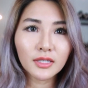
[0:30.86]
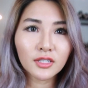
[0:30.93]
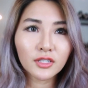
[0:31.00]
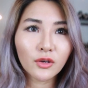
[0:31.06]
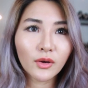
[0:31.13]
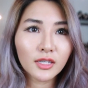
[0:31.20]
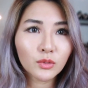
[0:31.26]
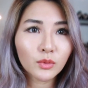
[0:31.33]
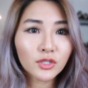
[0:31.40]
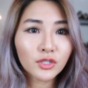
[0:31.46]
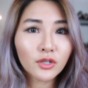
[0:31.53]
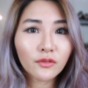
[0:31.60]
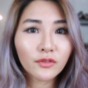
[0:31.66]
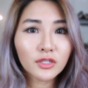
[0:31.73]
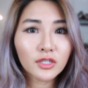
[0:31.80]
So I
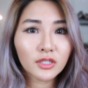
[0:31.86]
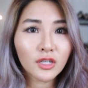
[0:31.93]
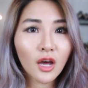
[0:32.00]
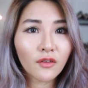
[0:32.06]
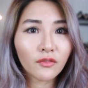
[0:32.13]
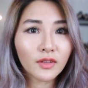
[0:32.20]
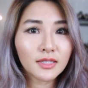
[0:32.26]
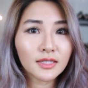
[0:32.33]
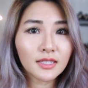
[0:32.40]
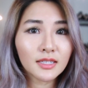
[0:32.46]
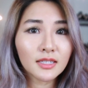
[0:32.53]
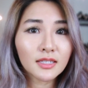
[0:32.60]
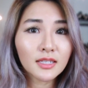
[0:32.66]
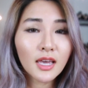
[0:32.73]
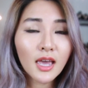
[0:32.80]
switched over to soft
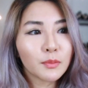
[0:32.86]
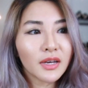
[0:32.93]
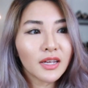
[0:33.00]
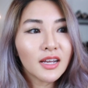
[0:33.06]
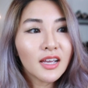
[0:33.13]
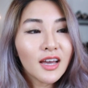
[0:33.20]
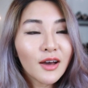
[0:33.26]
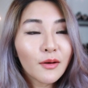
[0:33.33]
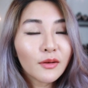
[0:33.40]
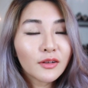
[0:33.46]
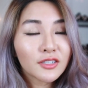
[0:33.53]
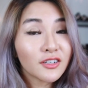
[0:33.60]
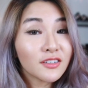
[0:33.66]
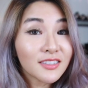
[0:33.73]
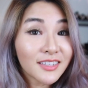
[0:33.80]
lenses, but
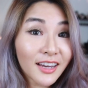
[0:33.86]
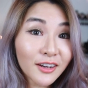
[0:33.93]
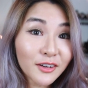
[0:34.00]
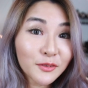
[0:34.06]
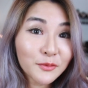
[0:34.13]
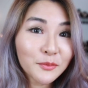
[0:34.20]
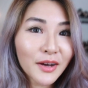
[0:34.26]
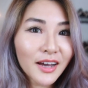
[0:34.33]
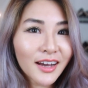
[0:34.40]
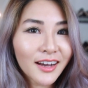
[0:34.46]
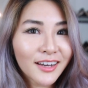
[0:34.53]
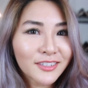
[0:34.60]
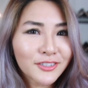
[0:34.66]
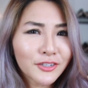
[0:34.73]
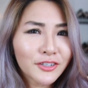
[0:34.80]
turns out my
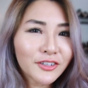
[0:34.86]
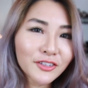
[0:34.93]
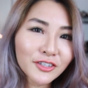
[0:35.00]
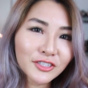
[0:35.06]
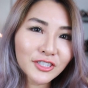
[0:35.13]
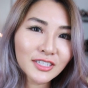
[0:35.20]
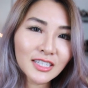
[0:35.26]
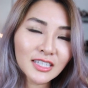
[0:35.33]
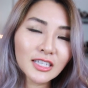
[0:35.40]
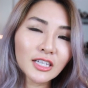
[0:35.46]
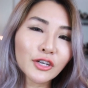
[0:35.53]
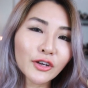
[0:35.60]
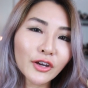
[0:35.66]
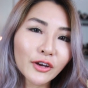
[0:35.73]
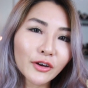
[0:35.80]
eyes are allergic to
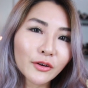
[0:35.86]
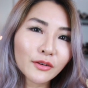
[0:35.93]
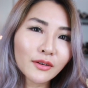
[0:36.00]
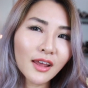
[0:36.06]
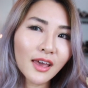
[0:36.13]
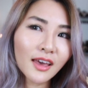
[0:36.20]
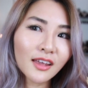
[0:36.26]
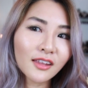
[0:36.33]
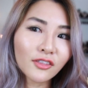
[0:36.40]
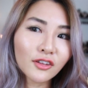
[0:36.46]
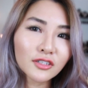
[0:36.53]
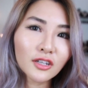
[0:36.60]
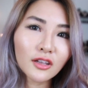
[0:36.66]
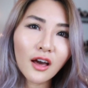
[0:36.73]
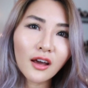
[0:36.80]
silicone, and
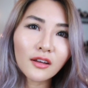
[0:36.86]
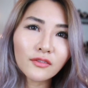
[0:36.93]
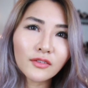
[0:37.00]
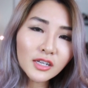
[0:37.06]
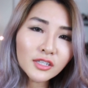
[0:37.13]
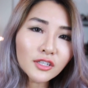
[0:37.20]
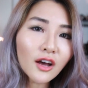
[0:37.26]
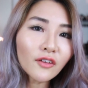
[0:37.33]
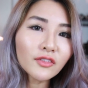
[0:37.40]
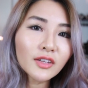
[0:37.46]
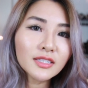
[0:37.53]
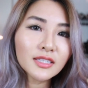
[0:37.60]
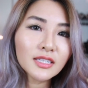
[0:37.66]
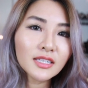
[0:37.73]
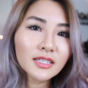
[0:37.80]
there's a lot of soft
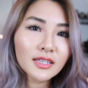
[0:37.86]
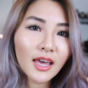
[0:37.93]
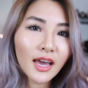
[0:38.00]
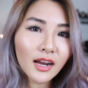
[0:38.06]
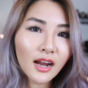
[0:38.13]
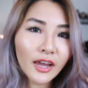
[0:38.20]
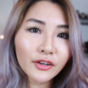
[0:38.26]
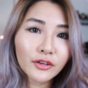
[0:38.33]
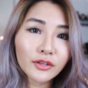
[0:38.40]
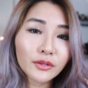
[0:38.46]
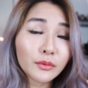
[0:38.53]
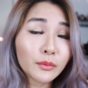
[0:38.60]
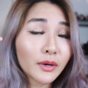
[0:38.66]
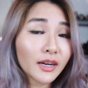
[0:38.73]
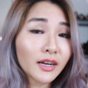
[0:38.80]
lenses that I
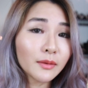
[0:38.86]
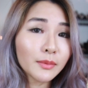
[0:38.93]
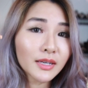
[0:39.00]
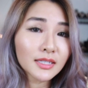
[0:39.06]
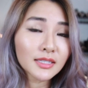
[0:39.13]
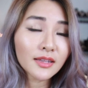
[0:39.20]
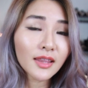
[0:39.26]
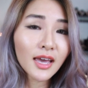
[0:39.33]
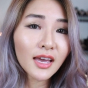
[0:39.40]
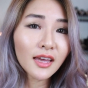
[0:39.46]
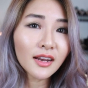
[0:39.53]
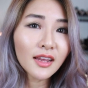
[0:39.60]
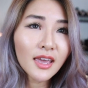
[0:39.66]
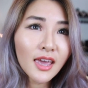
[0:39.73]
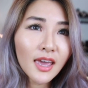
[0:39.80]
couldn't wear because of
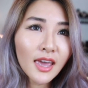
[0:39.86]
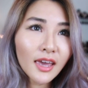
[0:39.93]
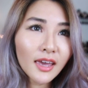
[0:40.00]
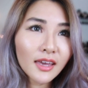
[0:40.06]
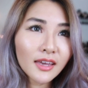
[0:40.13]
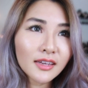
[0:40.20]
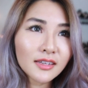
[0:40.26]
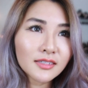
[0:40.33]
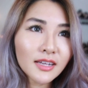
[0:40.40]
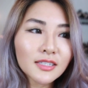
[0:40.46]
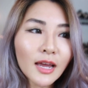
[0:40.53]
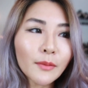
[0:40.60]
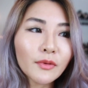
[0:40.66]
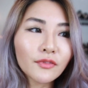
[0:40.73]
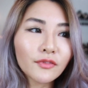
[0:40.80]
that. And the
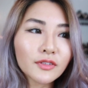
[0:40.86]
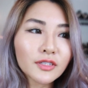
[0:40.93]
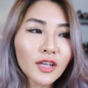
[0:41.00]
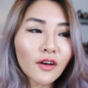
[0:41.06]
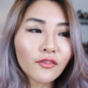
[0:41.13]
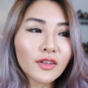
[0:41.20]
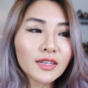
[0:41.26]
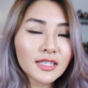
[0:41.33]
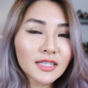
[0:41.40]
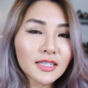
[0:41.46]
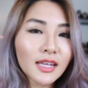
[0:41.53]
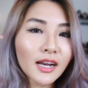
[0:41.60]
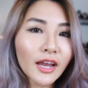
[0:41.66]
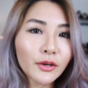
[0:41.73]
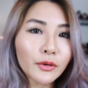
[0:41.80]
type of soft lenses
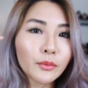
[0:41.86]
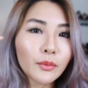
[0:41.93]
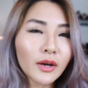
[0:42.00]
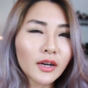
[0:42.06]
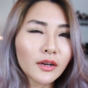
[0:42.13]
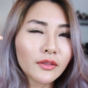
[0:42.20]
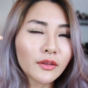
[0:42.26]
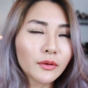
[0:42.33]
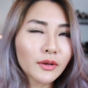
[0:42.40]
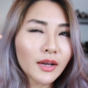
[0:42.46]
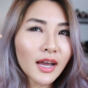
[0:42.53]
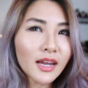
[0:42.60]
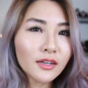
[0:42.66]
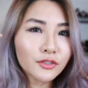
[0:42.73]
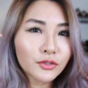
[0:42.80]
that I could wear, they were
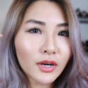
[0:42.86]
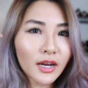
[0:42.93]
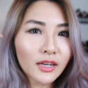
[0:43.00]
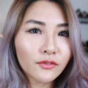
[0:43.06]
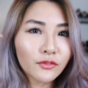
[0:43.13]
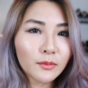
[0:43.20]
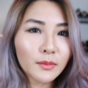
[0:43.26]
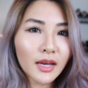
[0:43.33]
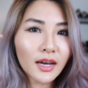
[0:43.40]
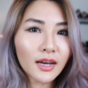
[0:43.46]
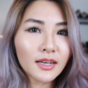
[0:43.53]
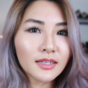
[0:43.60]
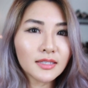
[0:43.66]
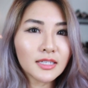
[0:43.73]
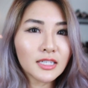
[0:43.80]
kind of drying for
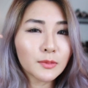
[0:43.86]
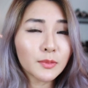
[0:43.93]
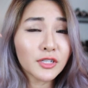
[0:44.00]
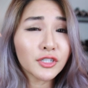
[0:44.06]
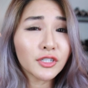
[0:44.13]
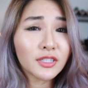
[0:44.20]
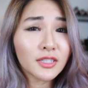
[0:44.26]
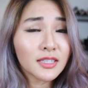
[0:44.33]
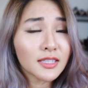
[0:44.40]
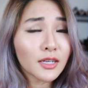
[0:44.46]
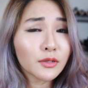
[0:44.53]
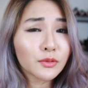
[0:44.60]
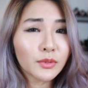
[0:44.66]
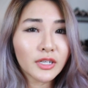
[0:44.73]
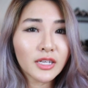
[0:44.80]
my eyes, and especially since
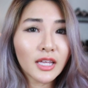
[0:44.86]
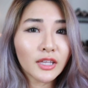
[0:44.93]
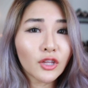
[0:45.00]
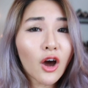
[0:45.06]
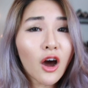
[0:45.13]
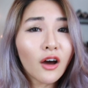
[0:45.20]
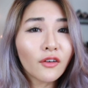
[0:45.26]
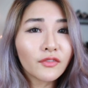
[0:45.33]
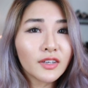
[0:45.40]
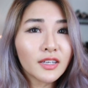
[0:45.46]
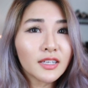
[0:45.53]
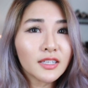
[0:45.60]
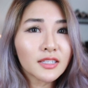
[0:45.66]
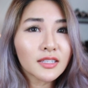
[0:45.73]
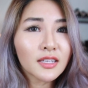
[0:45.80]
I was working at the
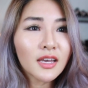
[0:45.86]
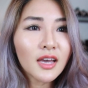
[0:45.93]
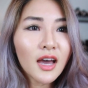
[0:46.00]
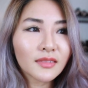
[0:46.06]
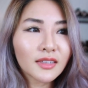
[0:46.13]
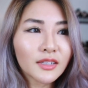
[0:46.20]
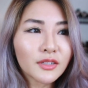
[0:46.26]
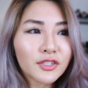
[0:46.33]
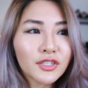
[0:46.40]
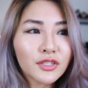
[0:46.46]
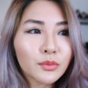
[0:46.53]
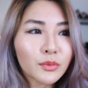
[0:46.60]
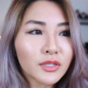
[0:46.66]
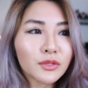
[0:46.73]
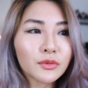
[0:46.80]
office, it
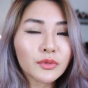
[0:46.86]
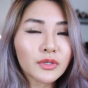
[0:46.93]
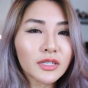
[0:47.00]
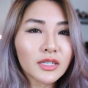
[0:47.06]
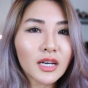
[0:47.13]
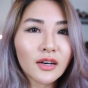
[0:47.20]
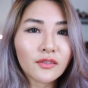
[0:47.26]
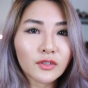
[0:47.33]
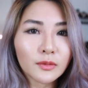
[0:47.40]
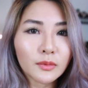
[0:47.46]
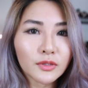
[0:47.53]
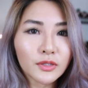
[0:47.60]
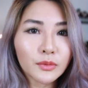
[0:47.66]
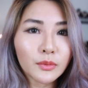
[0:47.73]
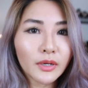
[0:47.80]
just wasn't really
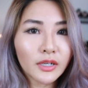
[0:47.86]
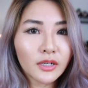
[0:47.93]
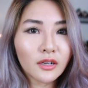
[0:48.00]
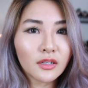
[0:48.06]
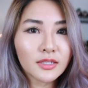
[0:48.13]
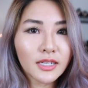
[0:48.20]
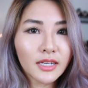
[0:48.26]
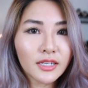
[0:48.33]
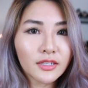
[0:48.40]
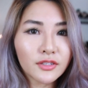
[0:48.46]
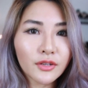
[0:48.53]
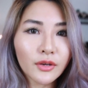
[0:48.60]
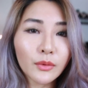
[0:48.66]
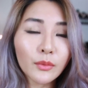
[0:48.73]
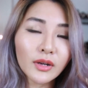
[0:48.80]
comfortable to wear it all day.
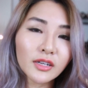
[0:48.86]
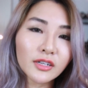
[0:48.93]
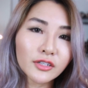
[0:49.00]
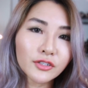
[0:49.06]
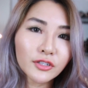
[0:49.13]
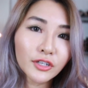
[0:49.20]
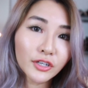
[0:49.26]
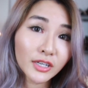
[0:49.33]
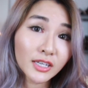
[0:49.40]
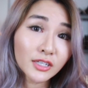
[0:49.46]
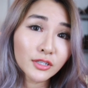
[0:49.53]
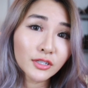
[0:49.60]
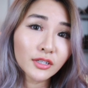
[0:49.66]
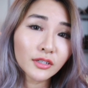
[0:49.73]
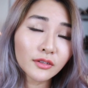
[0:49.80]
So I wanted to look
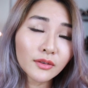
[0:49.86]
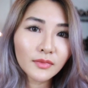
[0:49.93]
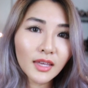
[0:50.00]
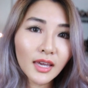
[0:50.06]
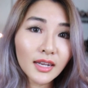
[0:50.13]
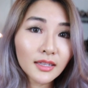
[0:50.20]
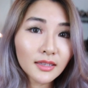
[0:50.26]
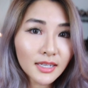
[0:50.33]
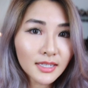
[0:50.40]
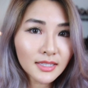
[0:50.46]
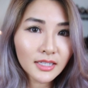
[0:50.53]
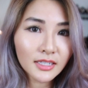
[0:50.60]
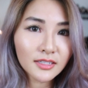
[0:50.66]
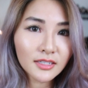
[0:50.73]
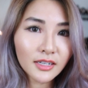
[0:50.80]
into getting
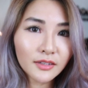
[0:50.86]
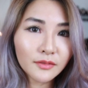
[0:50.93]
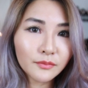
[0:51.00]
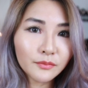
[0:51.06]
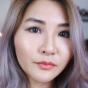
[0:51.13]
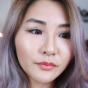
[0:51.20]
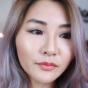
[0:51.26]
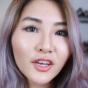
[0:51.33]
LASIK done.